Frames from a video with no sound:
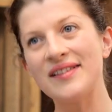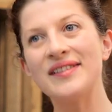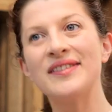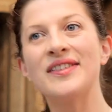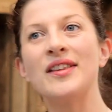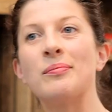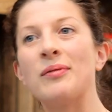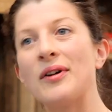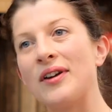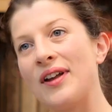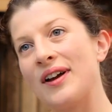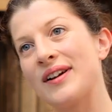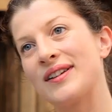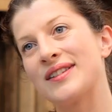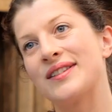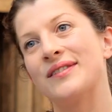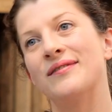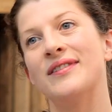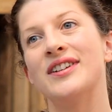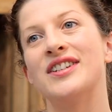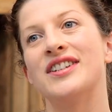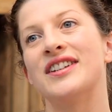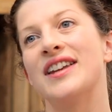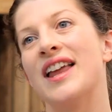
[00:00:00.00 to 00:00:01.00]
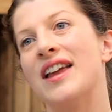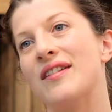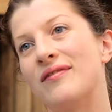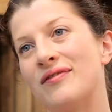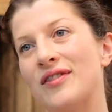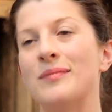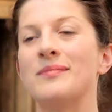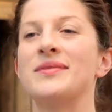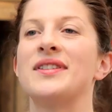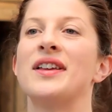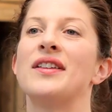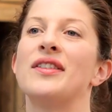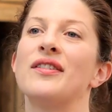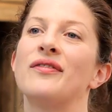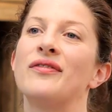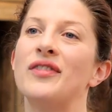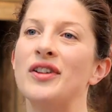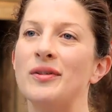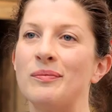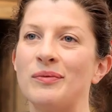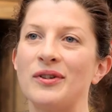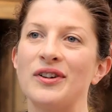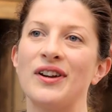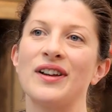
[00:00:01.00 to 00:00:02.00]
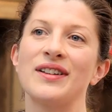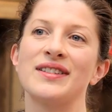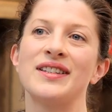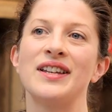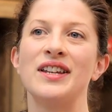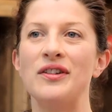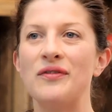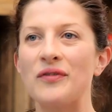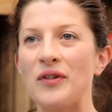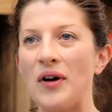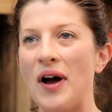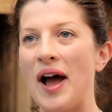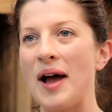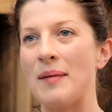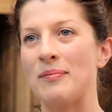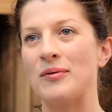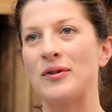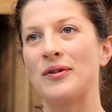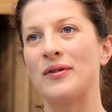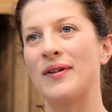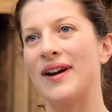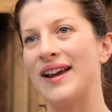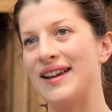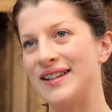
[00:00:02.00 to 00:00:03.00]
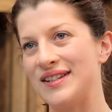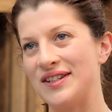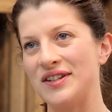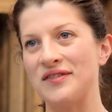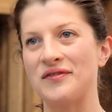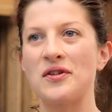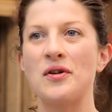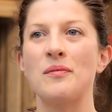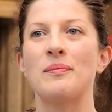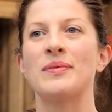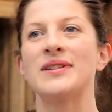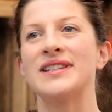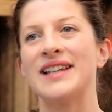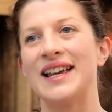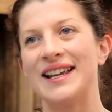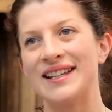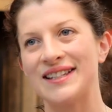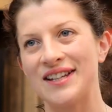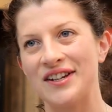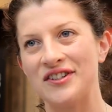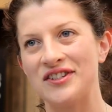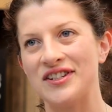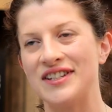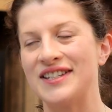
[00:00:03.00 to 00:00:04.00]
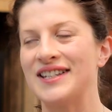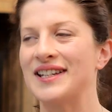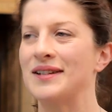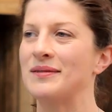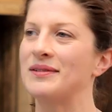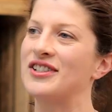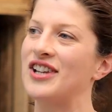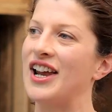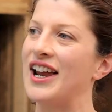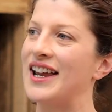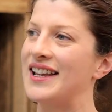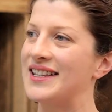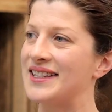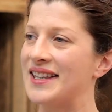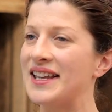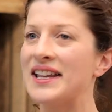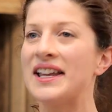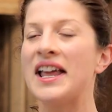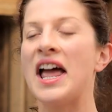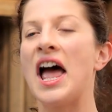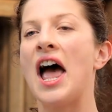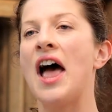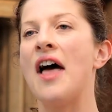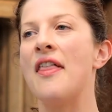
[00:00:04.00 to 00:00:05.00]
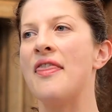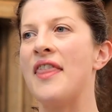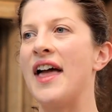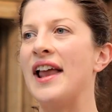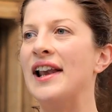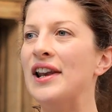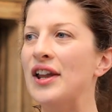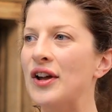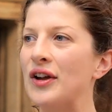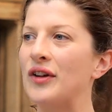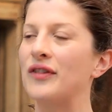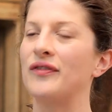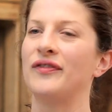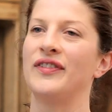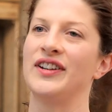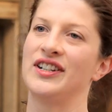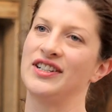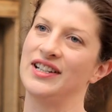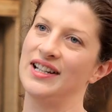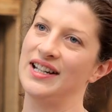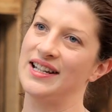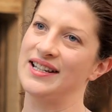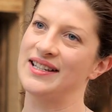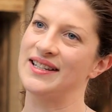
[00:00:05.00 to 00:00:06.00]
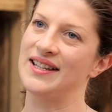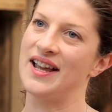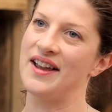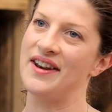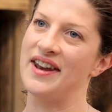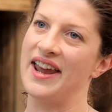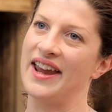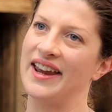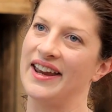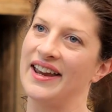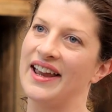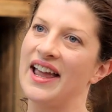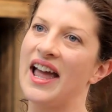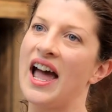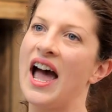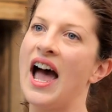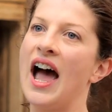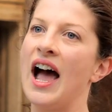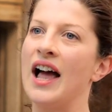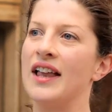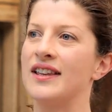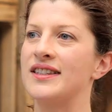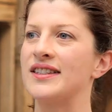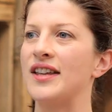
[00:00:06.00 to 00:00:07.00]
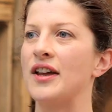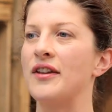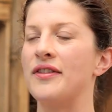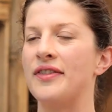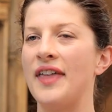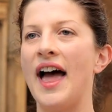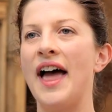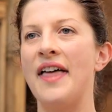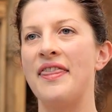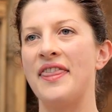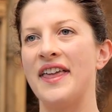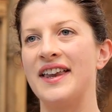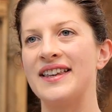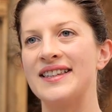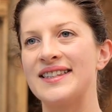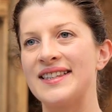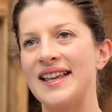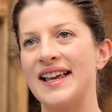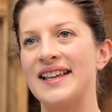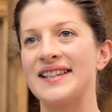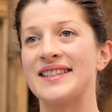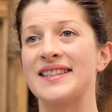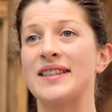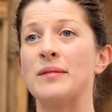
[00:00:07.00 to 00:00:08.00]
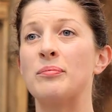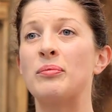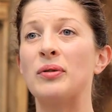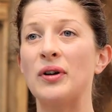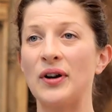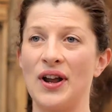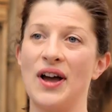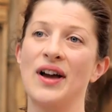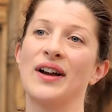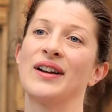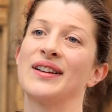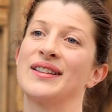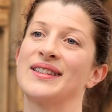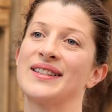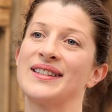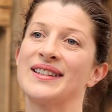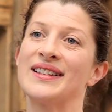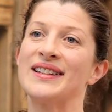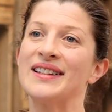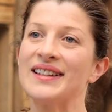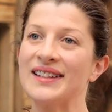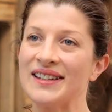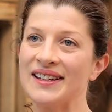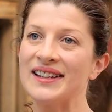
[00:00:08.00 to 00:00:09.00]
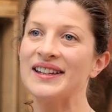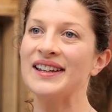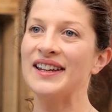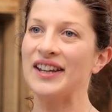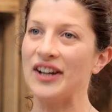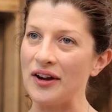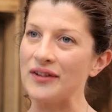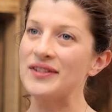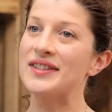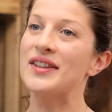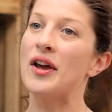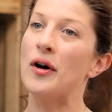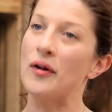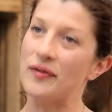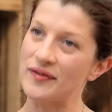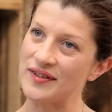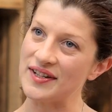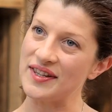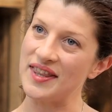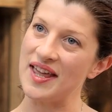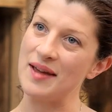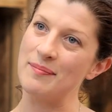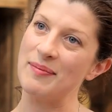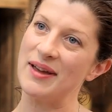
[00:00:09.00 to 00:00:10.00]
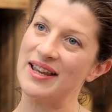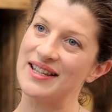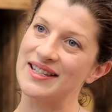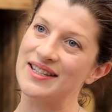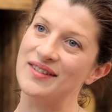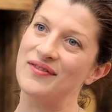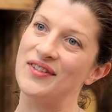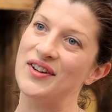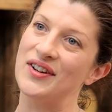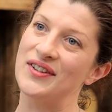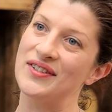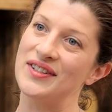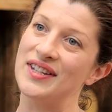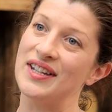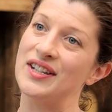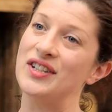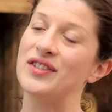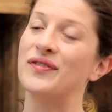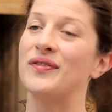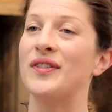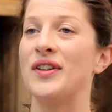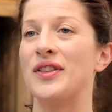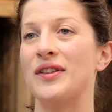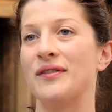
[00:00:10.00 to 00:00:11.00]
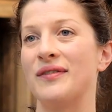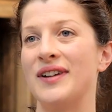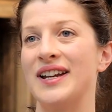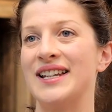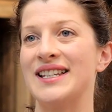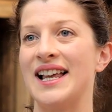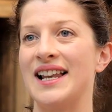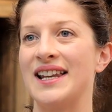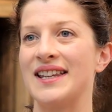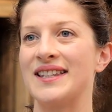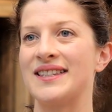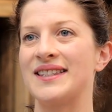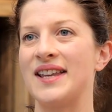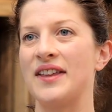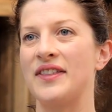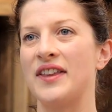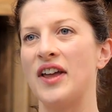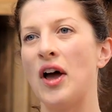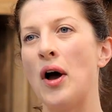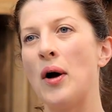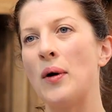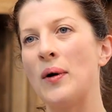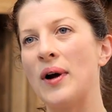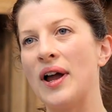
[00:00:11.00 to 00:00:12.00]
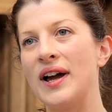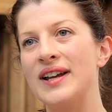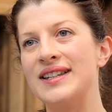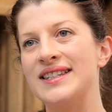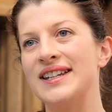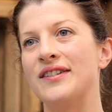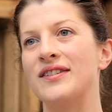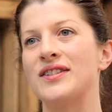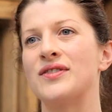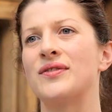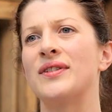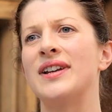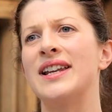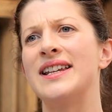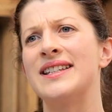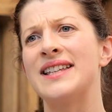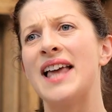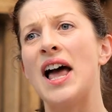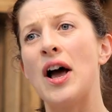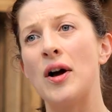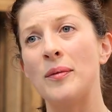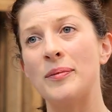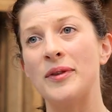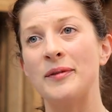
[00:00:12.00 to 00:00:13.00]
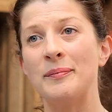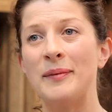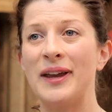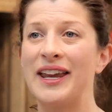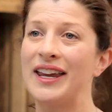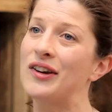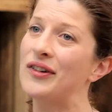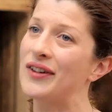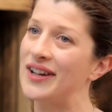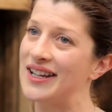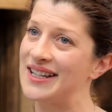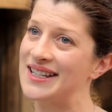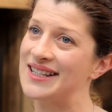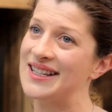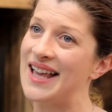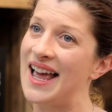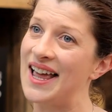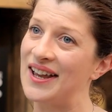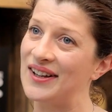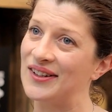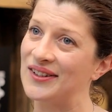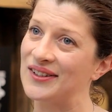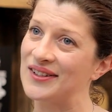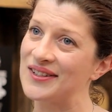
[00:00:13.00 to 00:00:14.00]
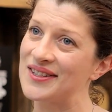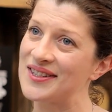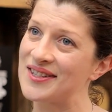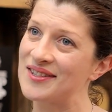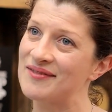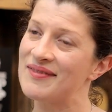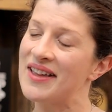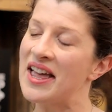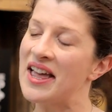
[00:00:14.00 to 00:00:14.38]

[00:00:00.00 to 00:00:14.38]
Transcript: the products originate from, so the food products. So you've got apple crates, you've got potato chitting trays. They look visually stunning, and so that then sets the products off to their best advantage for the retailers. So the whole idea is really to help them increase sales